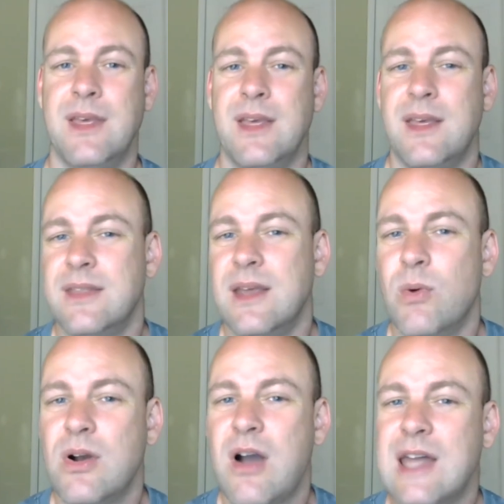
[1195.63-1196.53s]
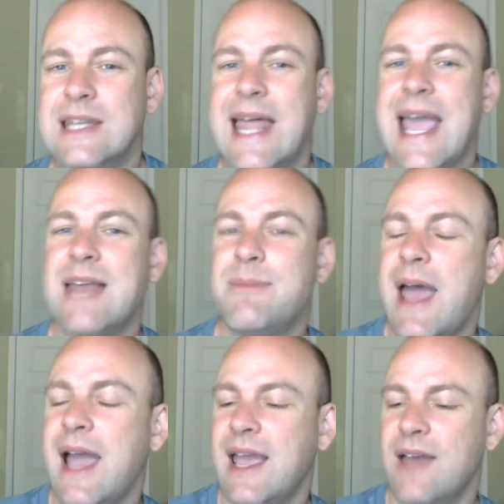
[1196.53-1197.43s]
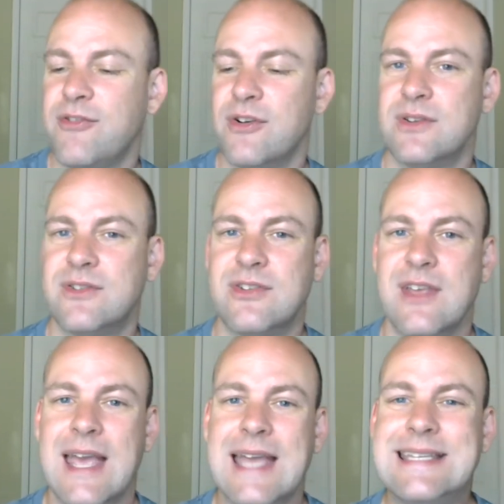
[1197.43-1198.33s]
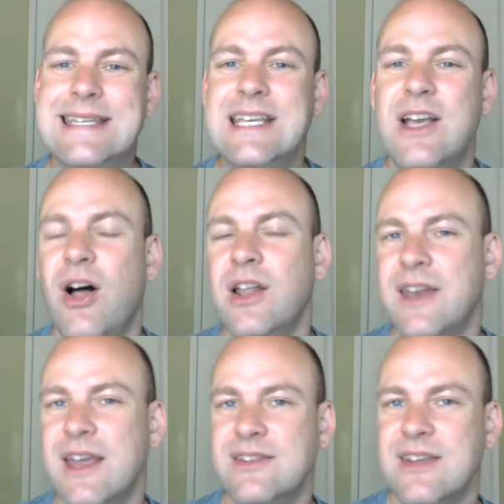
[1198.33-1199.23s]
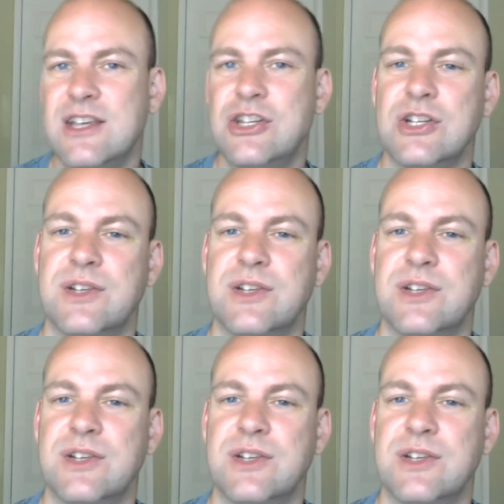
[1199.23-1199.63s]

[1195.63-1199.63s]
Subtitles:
They work on land-back efforts and decolonization.